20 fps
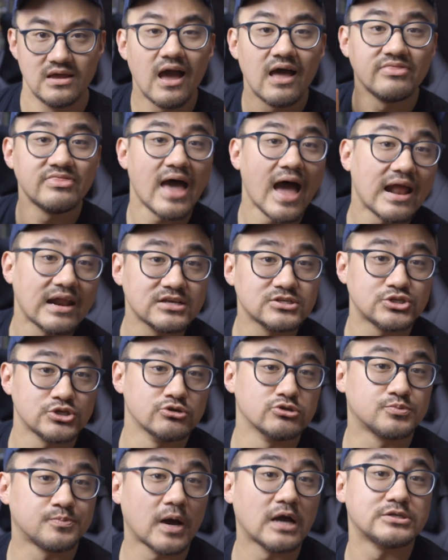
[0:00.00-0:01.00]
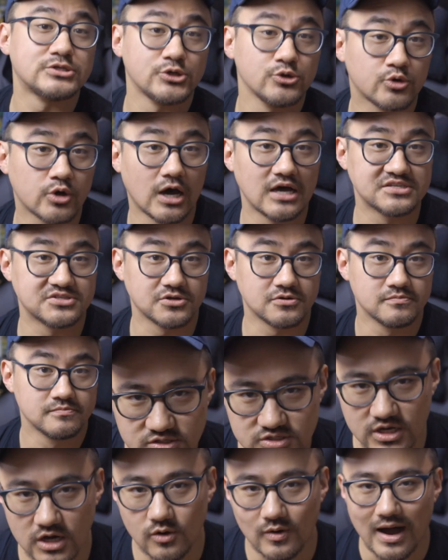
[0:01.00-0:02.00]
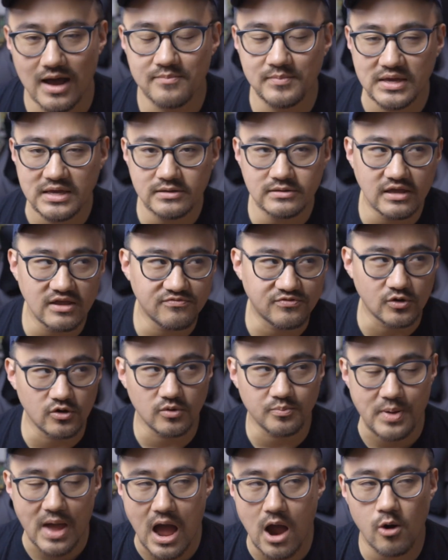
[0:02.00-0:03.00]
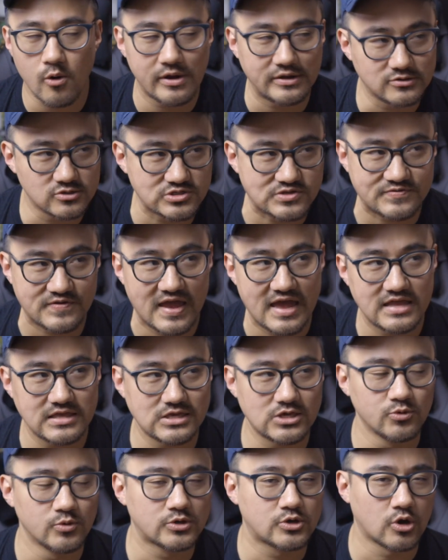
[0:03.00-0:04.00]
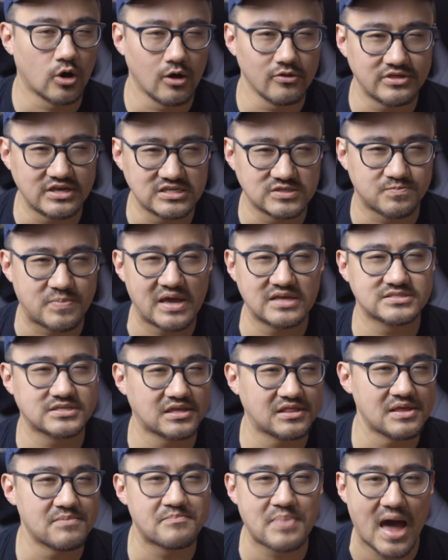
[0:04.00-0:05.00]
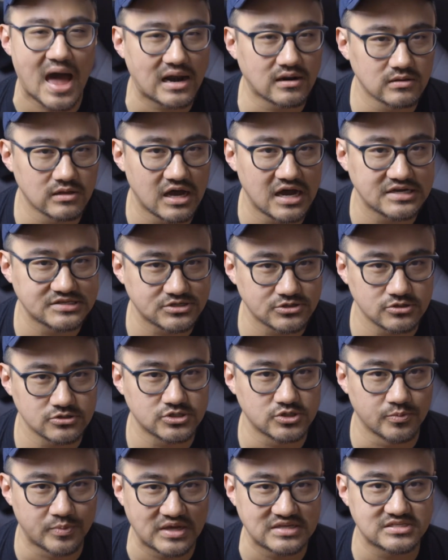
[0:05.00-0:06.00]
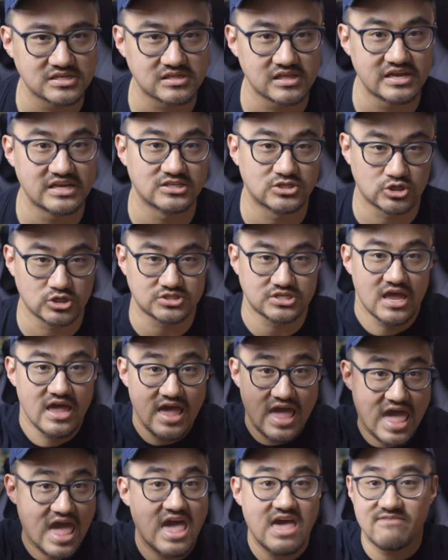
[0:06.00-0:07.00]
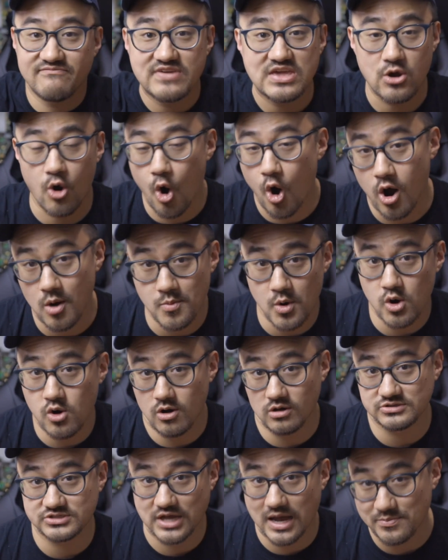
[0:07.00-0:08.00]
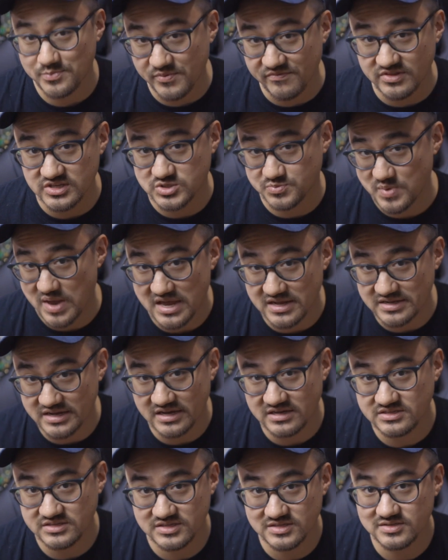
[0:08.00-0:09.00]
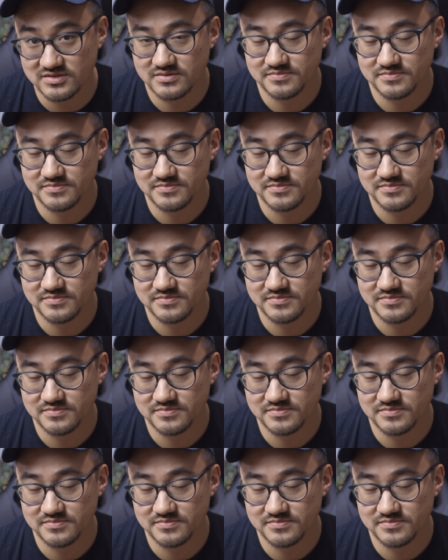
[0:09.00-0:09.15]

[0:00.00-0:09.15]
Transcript: And that is used by Zenkaiger. So, I mean, if you're a Power Rangers fan, you would call these basically battleizers, so basically it's just heavy armor on top of the spandex.